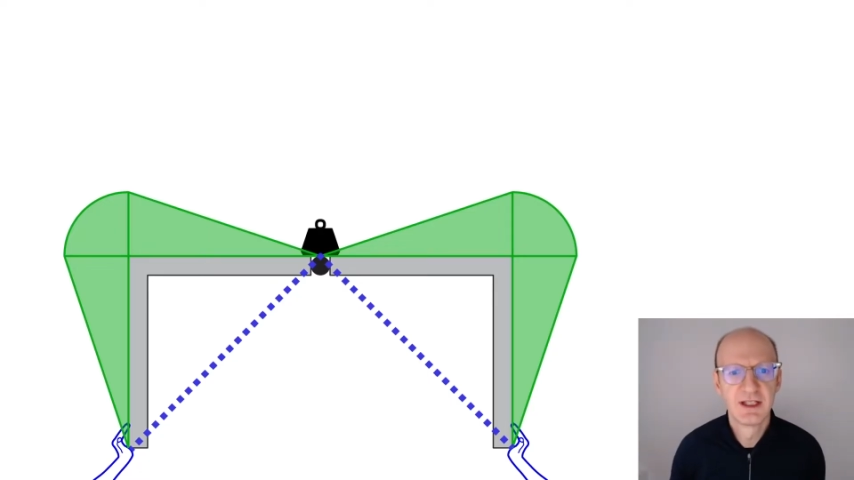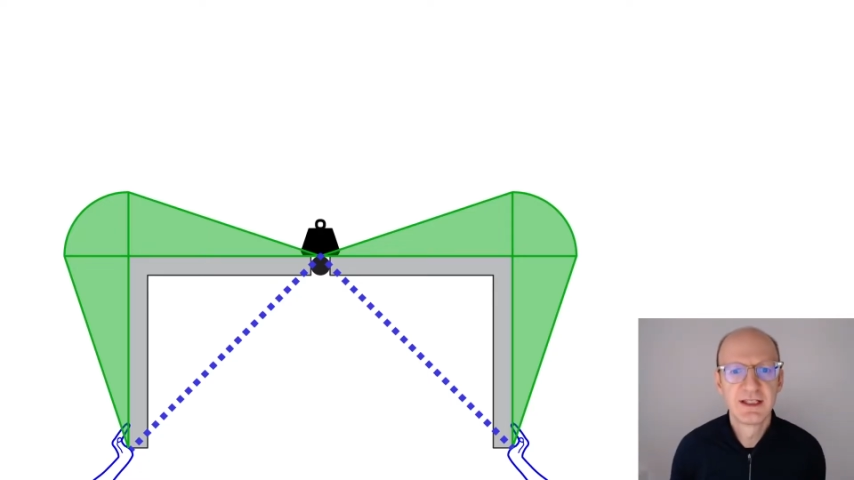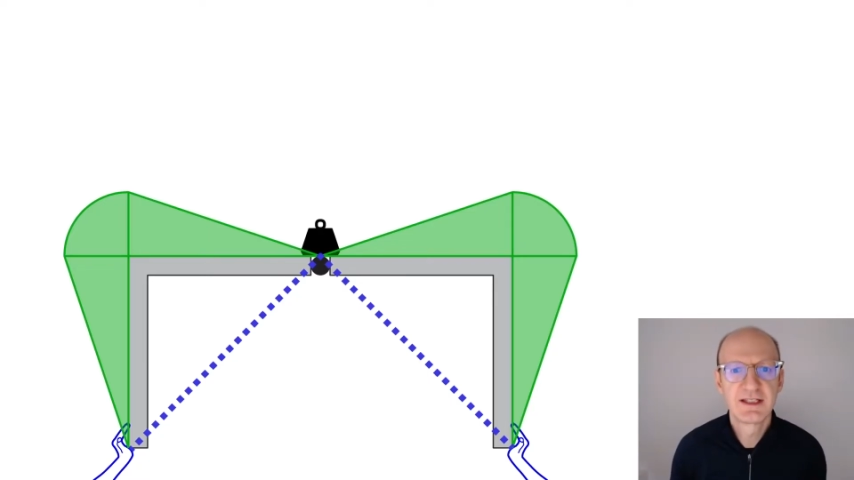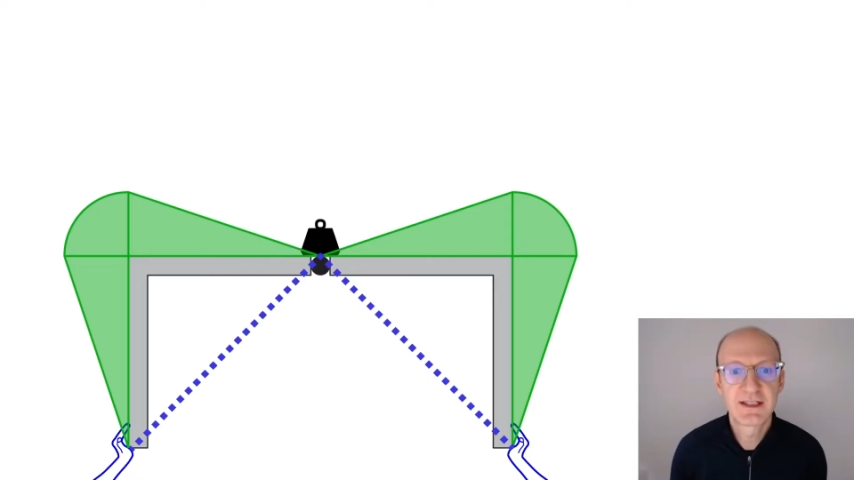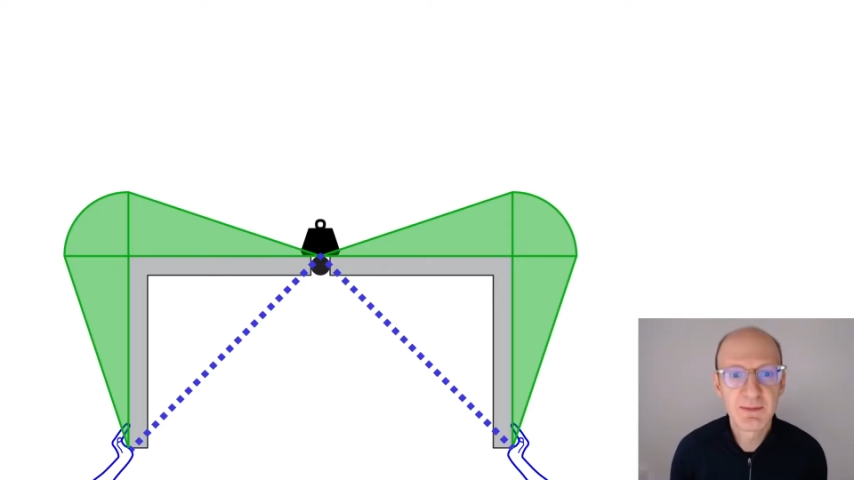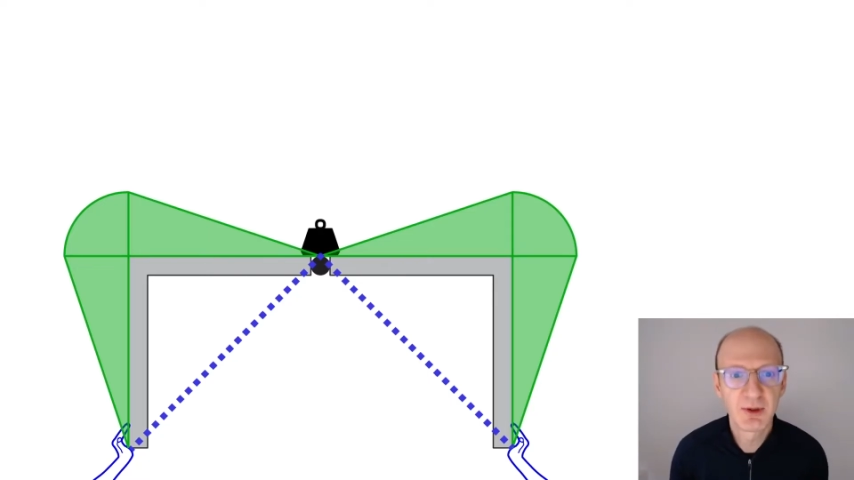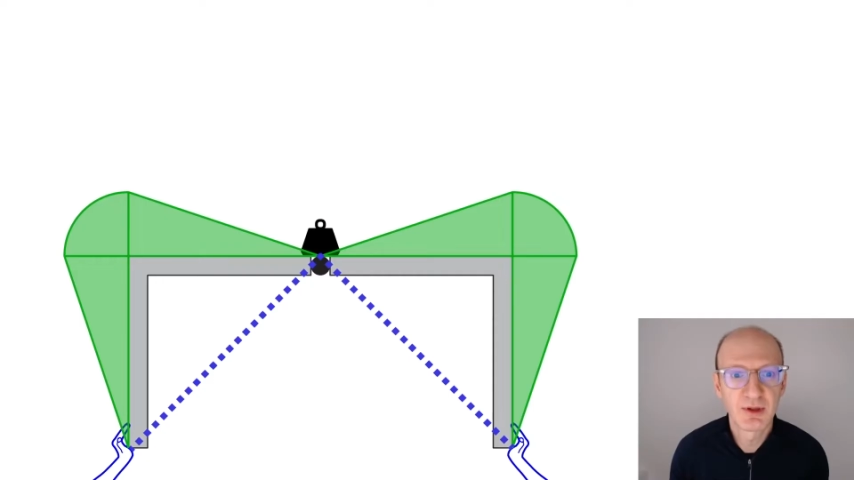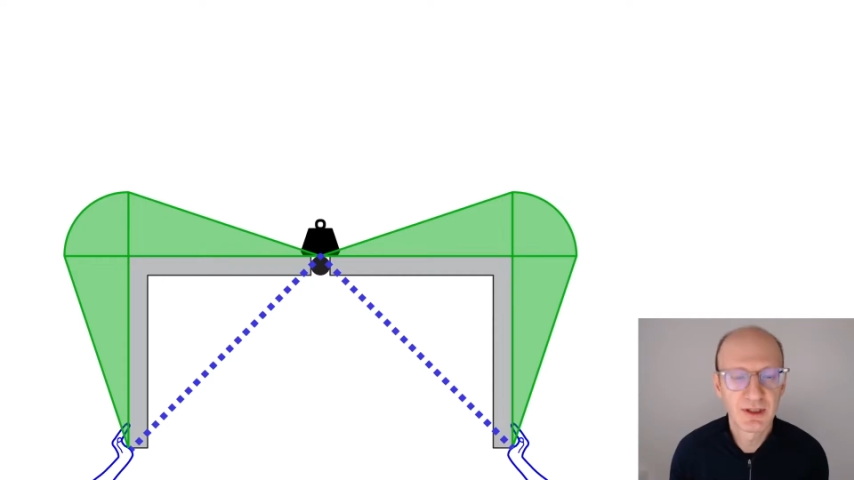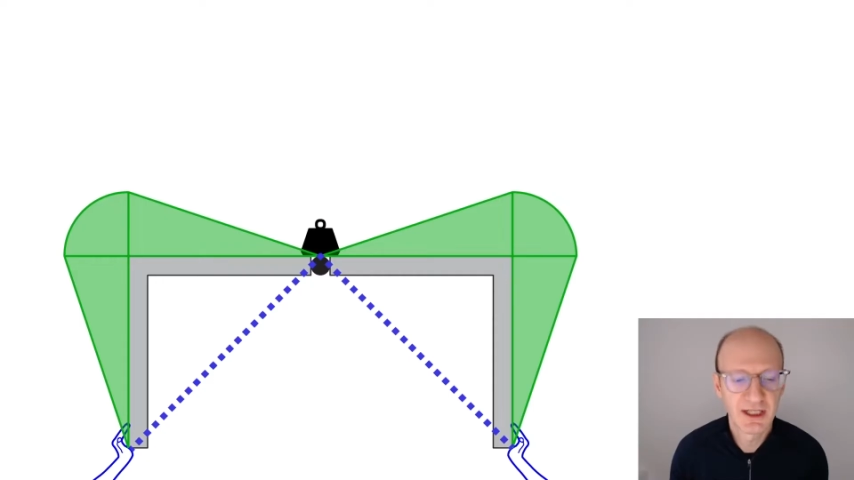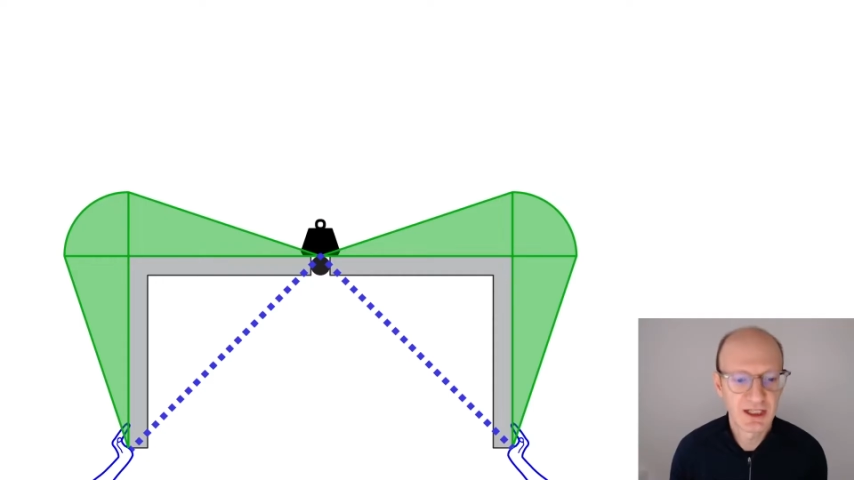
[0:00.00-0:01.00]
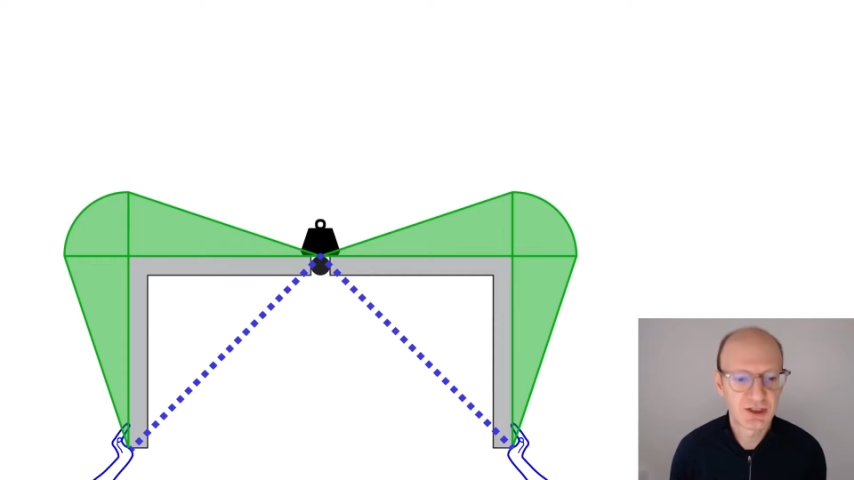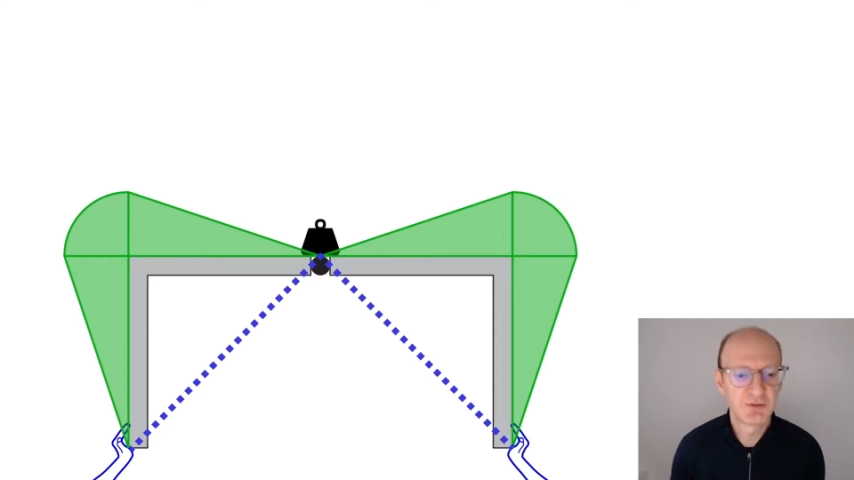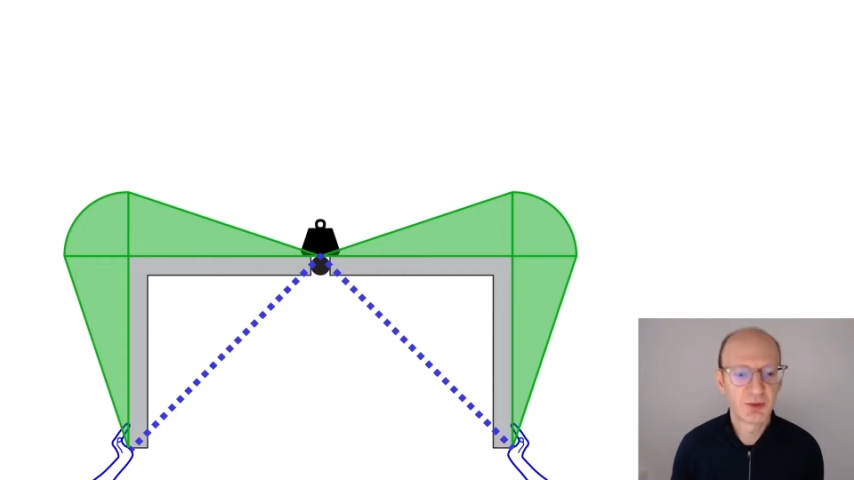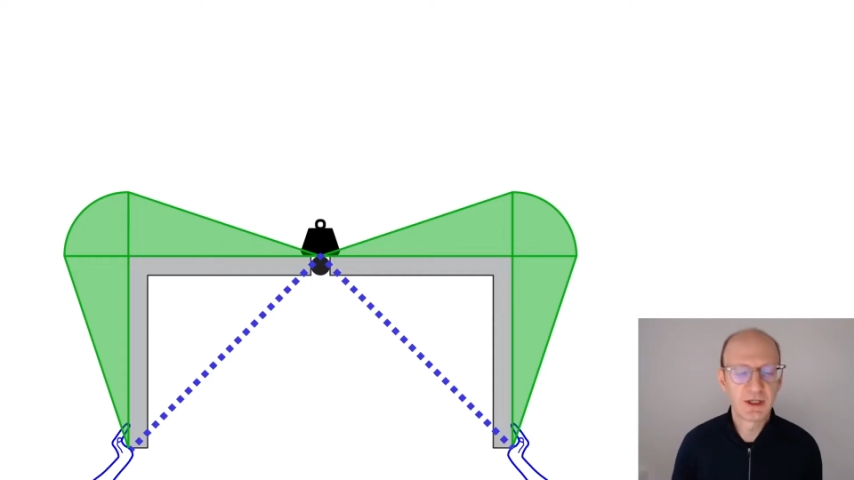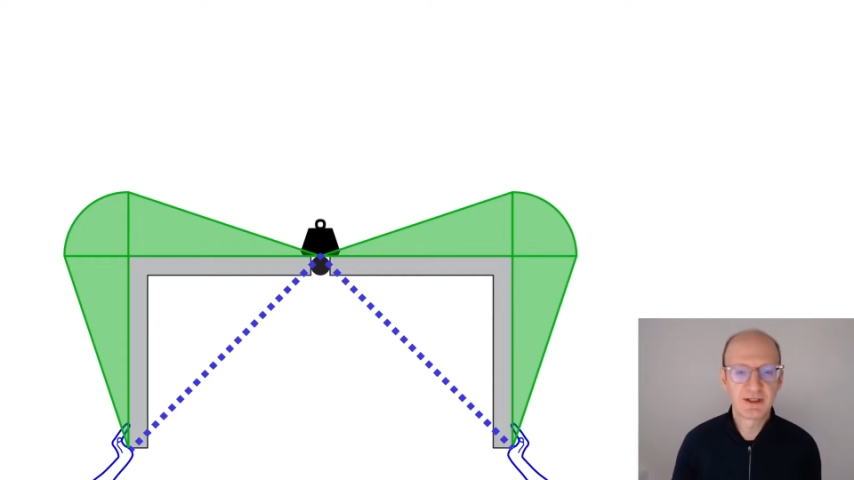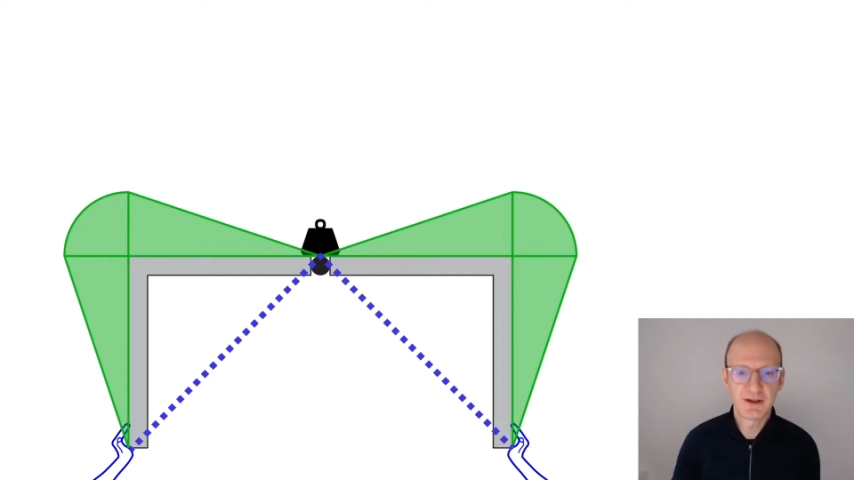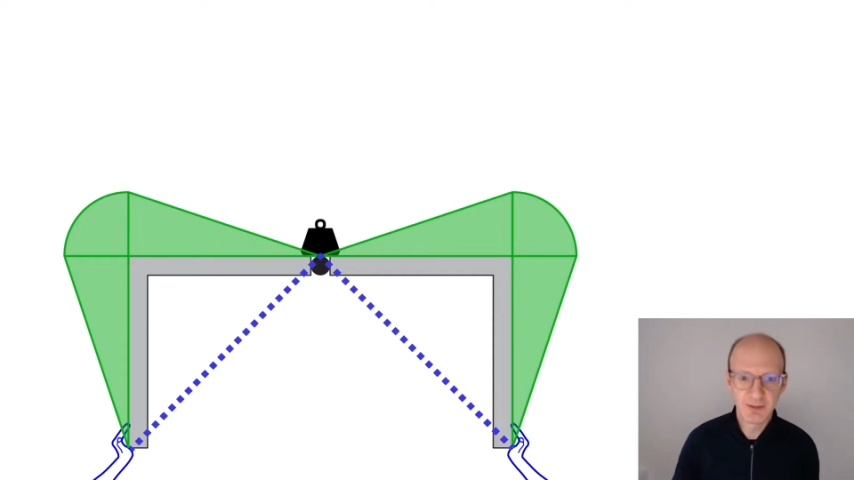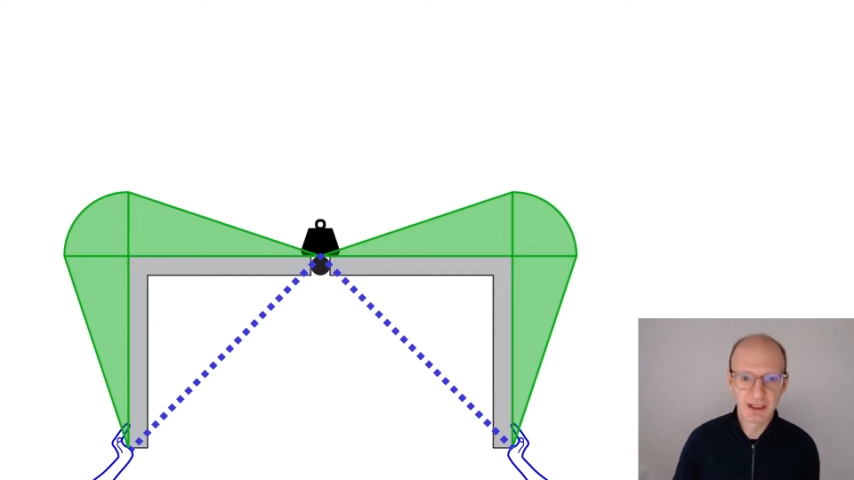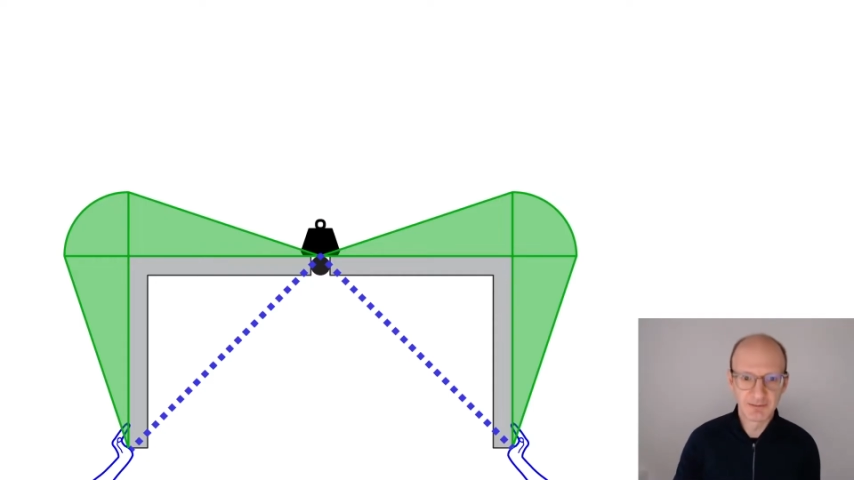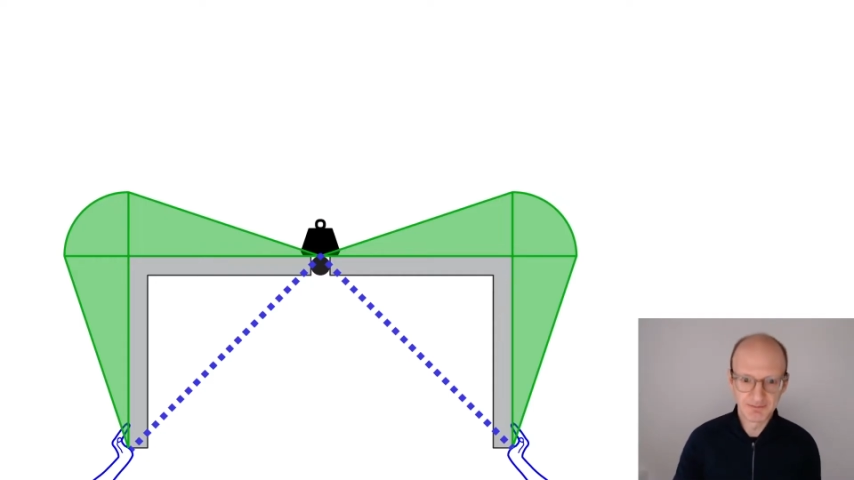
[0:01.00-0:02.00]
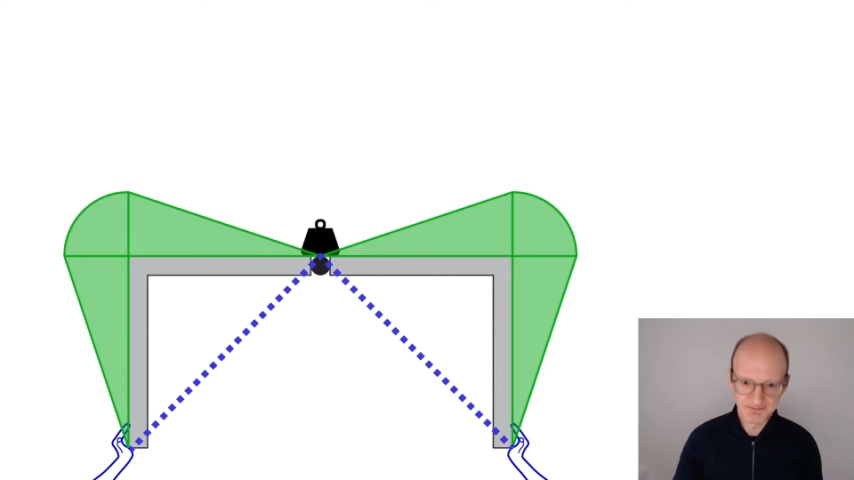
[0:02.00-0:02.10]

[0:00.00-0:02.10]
simple connection point in the middle.